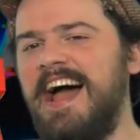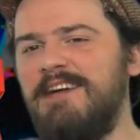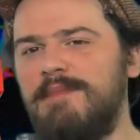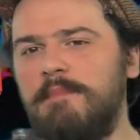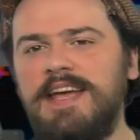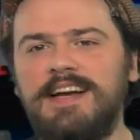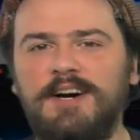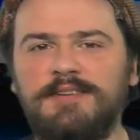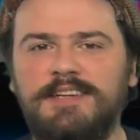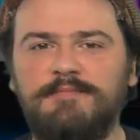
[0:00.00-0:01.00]
My beta
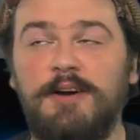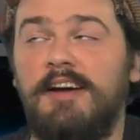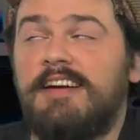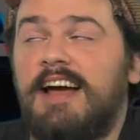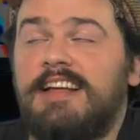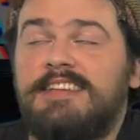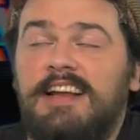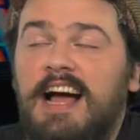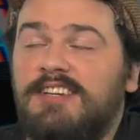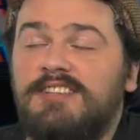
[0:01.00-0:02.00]
code didn't work, and
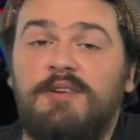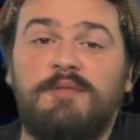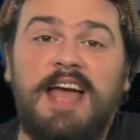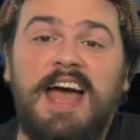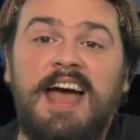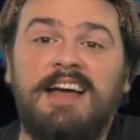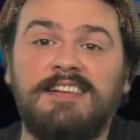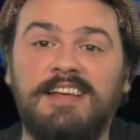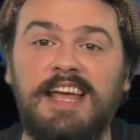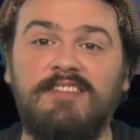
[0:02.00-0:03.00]
I just don't care.
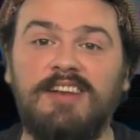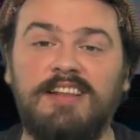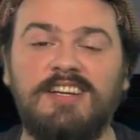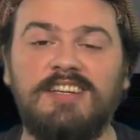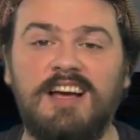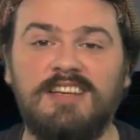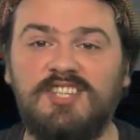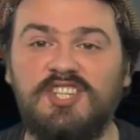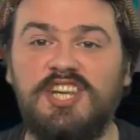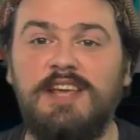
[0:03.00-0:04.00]
Even as
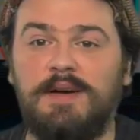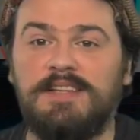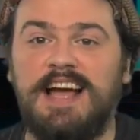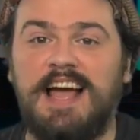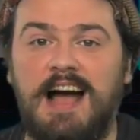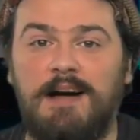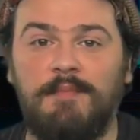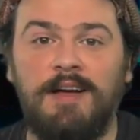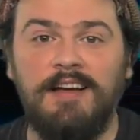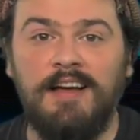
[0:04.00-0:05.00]
cheap as I am,
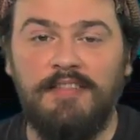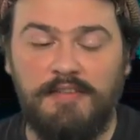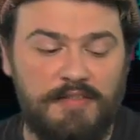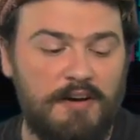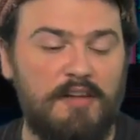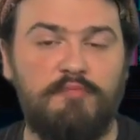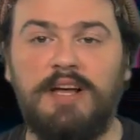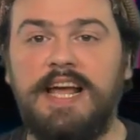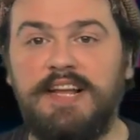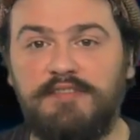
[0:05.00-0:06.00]
the thought of
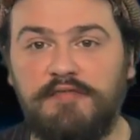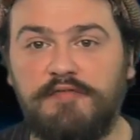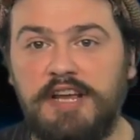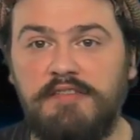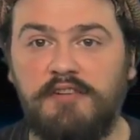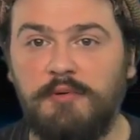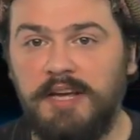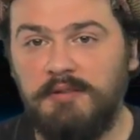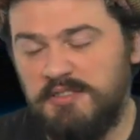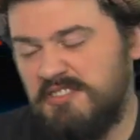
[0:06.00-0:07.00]
playing it for free for a
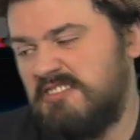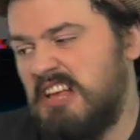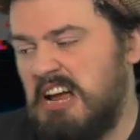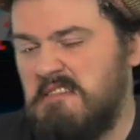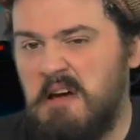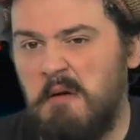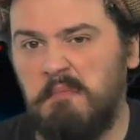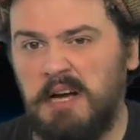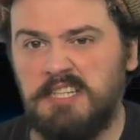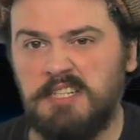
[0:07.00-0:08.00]
week was just like, nope.
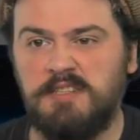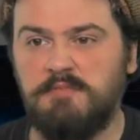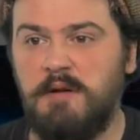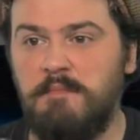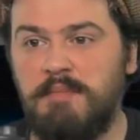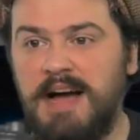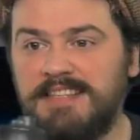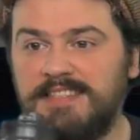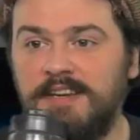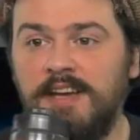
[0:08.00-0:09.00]
I just went back
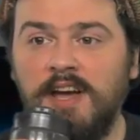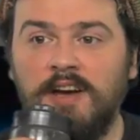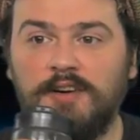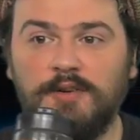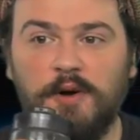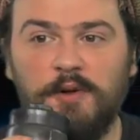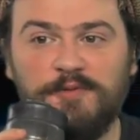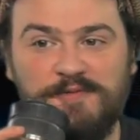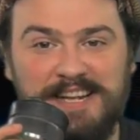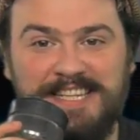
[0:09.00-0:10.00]
to good old
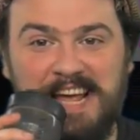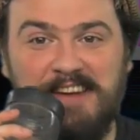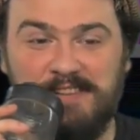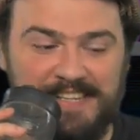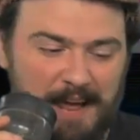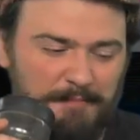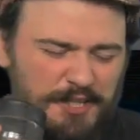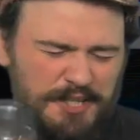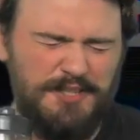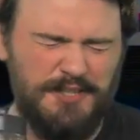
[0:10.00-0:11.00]
Red Dead
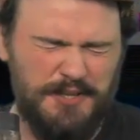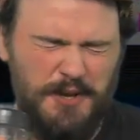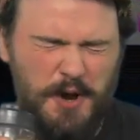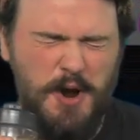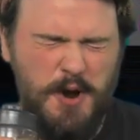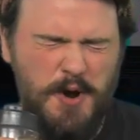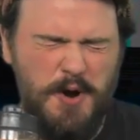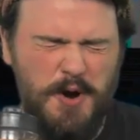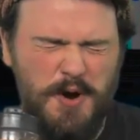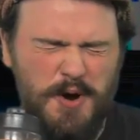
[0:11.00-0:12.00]
Redemption
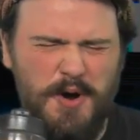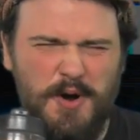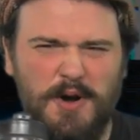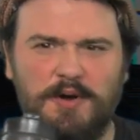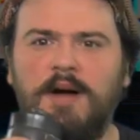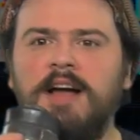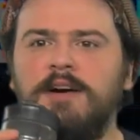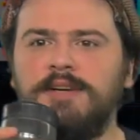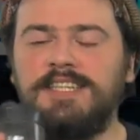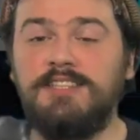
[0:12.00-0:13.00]
2,
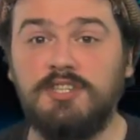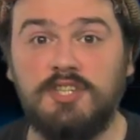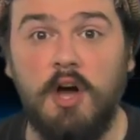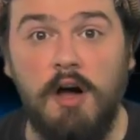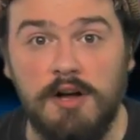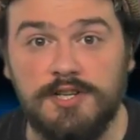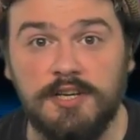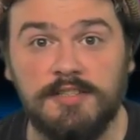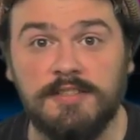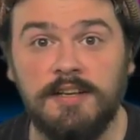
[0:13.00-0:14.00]
which is just
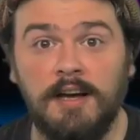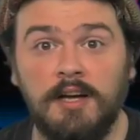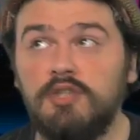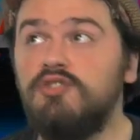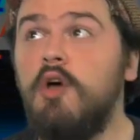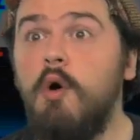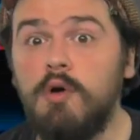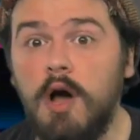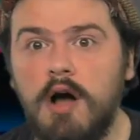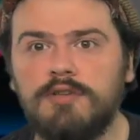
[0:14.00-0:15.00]
gorgeous. So
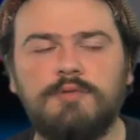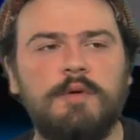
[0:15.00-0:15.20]
gorgeous.